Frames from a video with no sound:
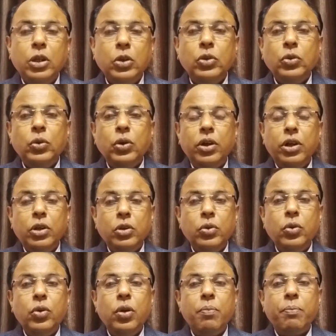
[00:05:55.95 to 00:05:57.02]
you should
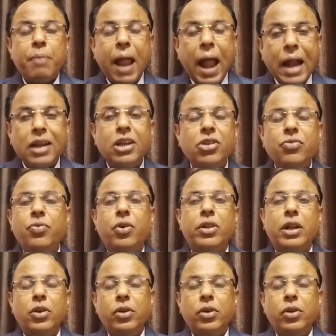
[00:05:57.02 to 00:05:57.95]
practice for that.